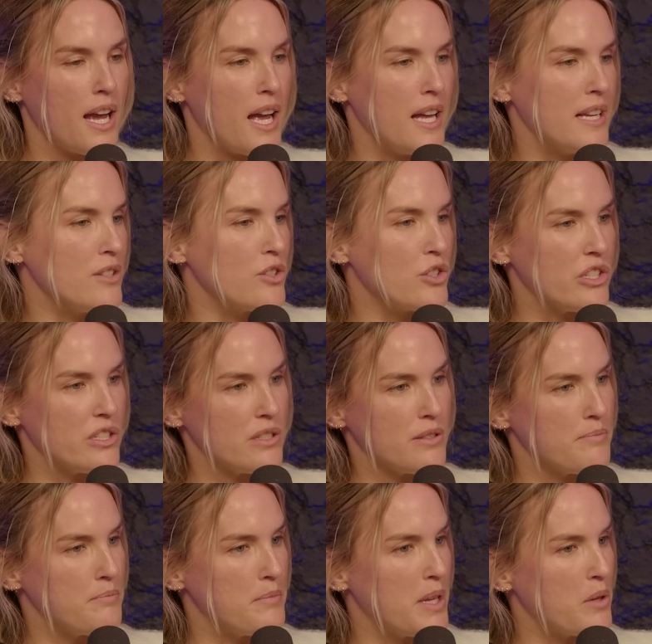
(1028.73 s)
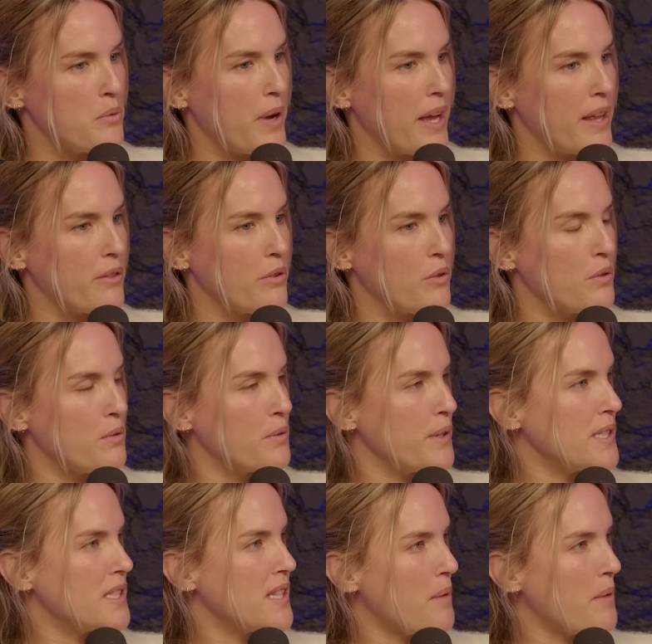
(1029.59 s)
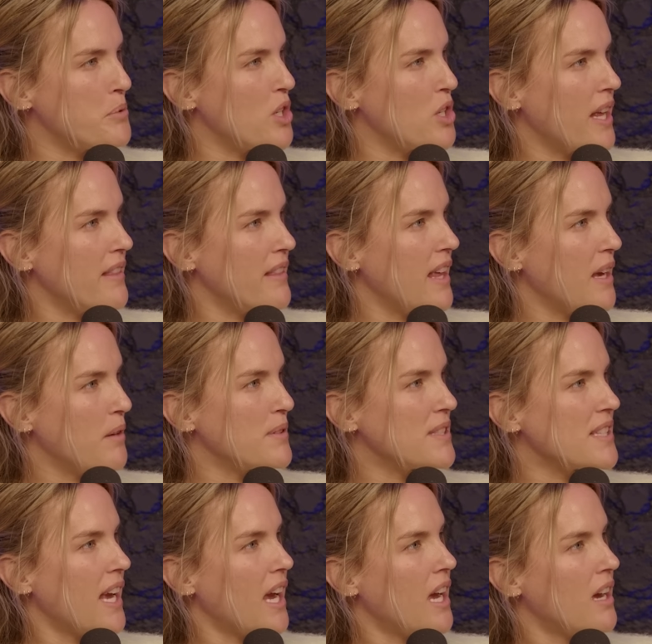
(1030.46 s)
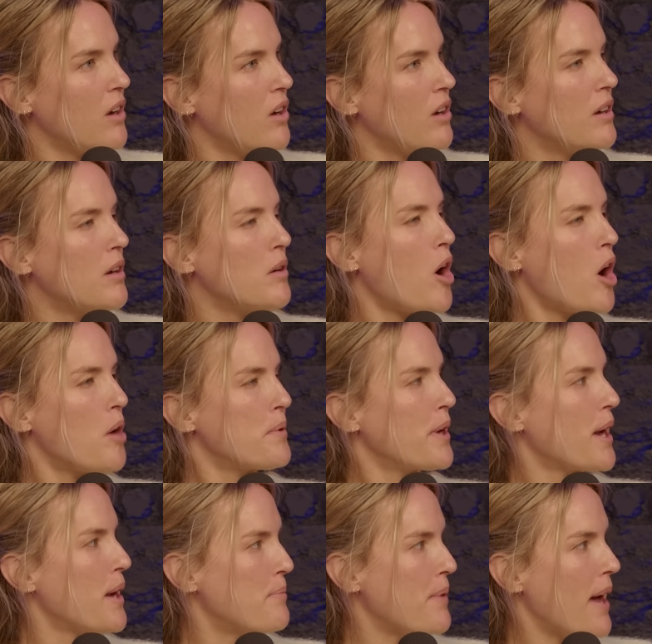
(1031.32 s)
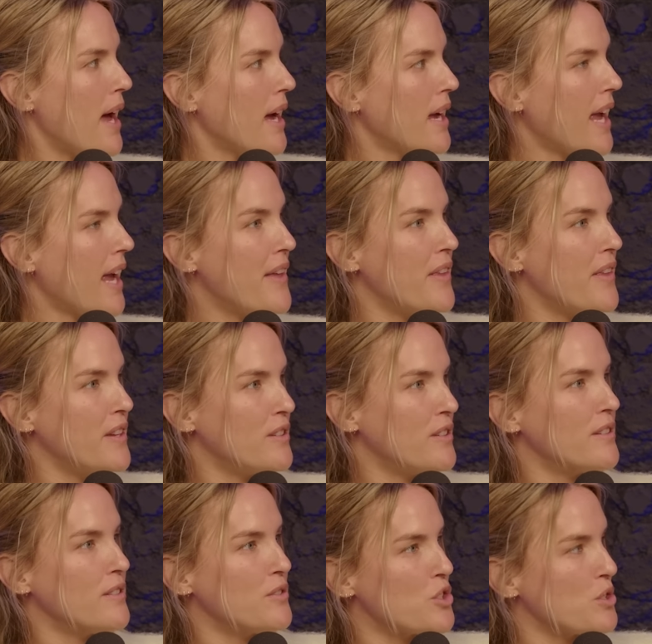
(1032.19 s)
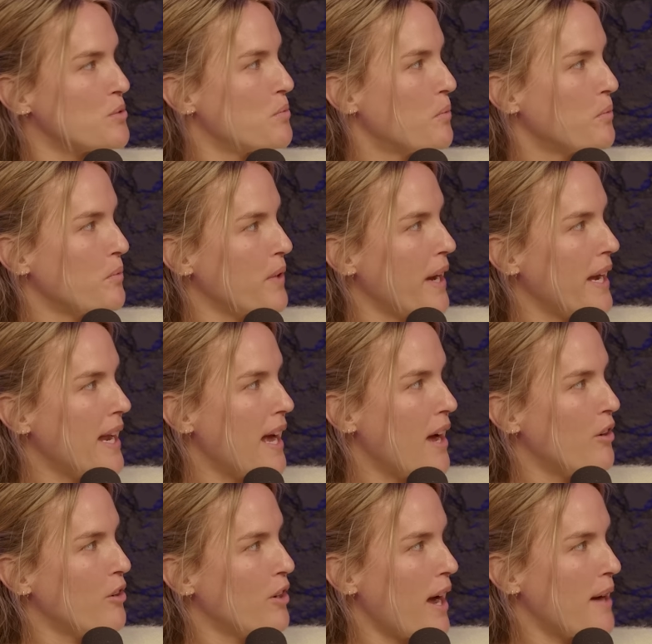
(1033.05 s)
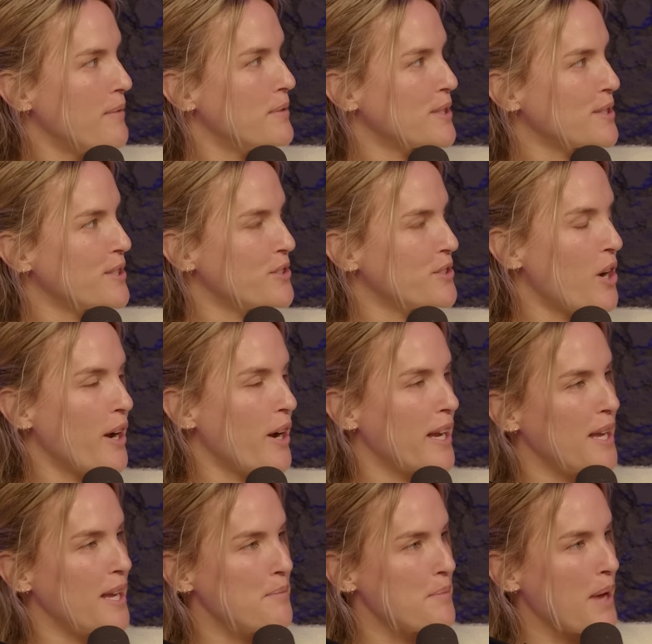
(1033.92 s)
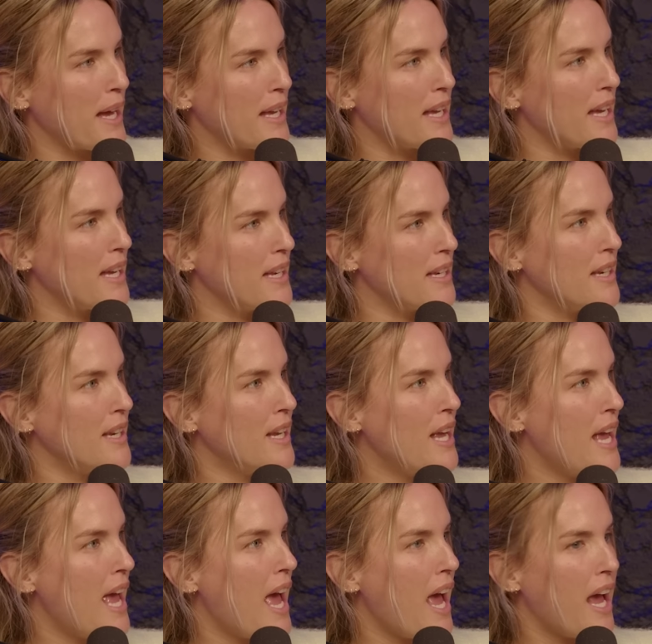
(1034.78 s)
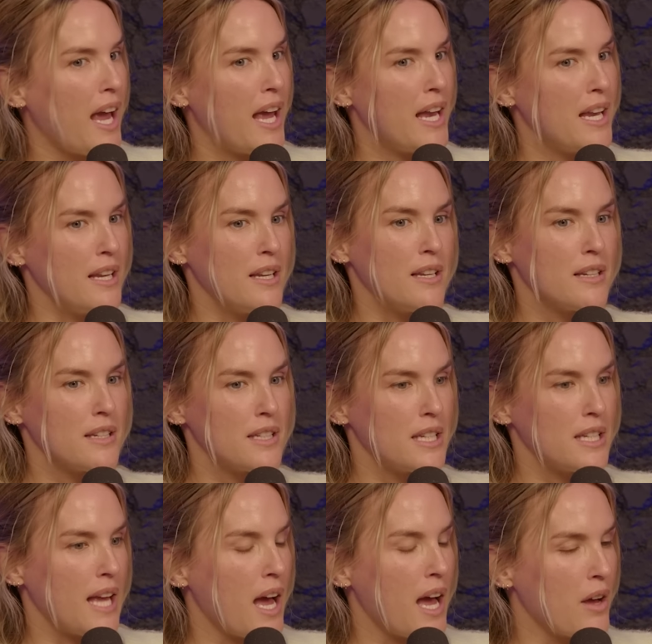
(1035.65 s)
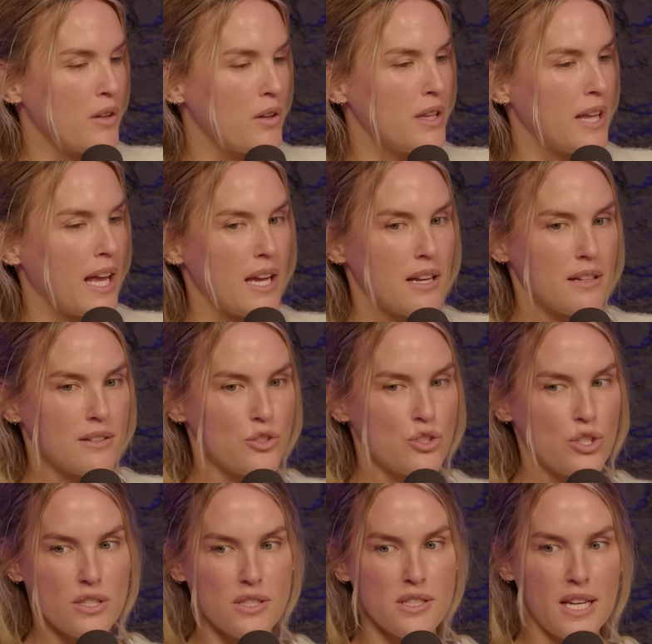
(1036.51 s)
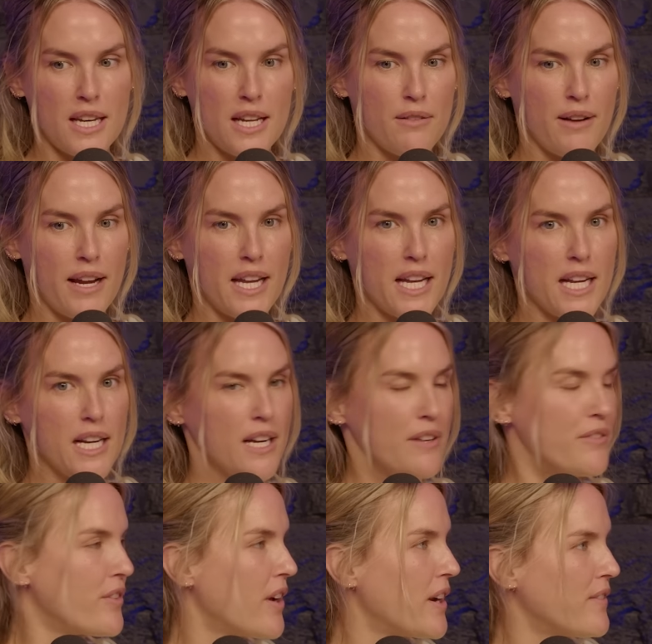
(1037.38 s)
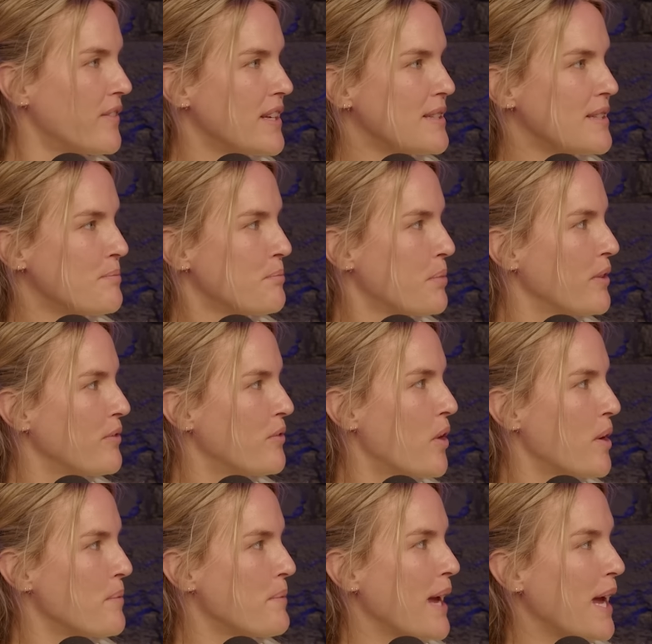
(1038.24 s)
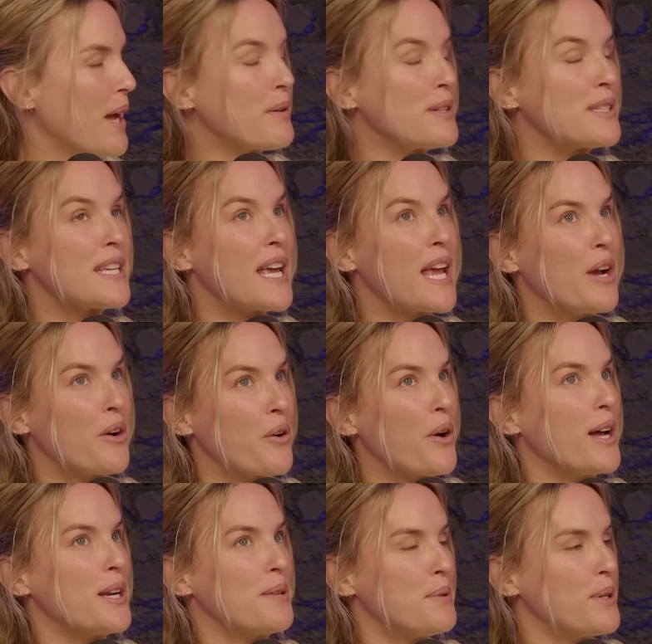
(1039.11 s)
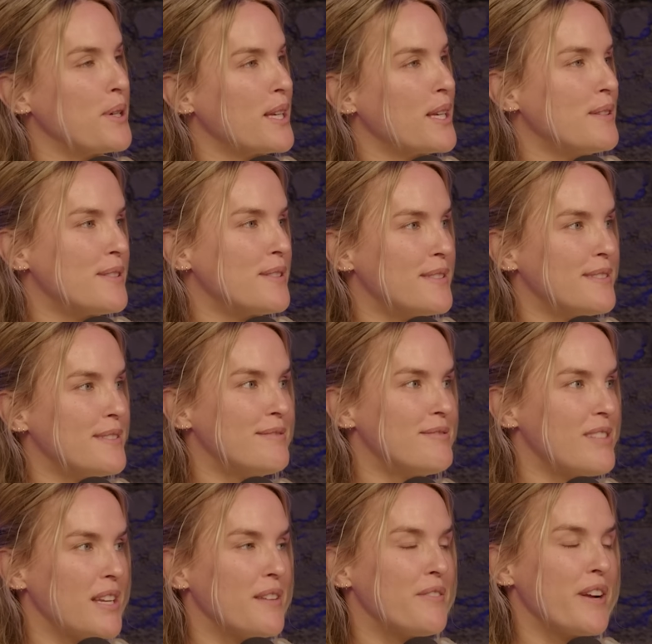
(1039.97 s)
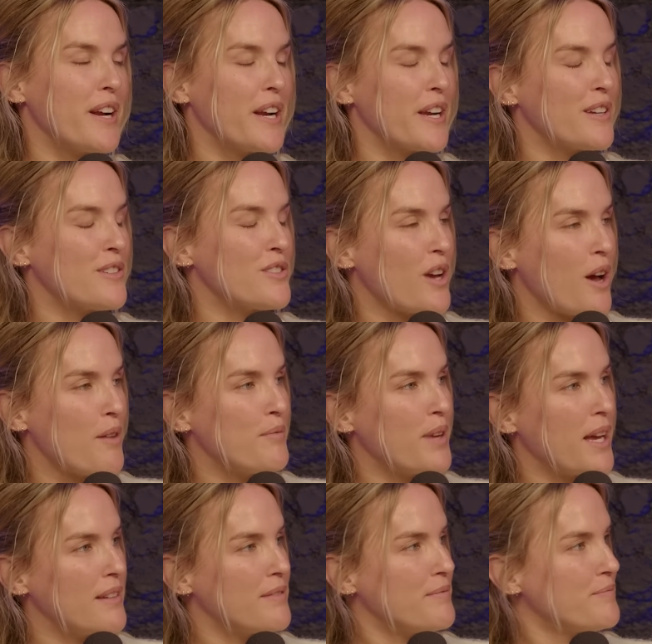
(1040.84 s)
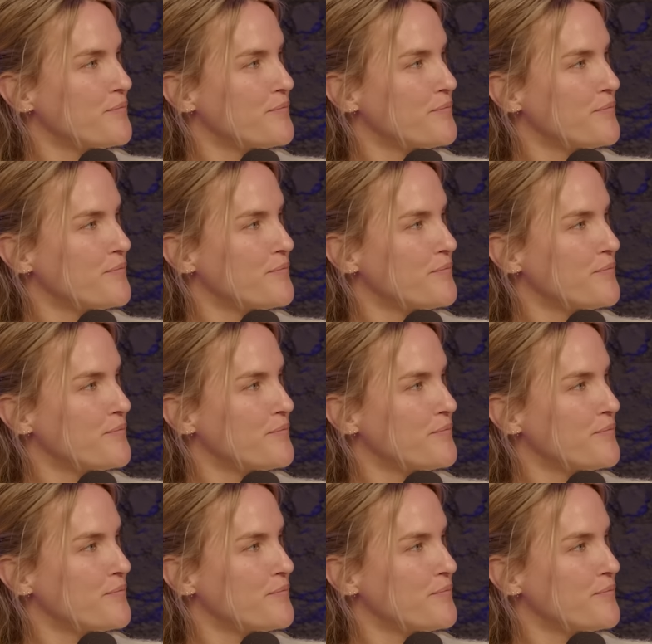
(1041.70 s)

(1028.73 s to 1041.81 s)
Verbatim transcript: and just midway through the reception, I think was like, I'll be right back. And then just ran out, grabbed his guitar, came back in. And yeah, like just sitting right here in front of us performing. It was incredible. He did a very good job. It's yeah. just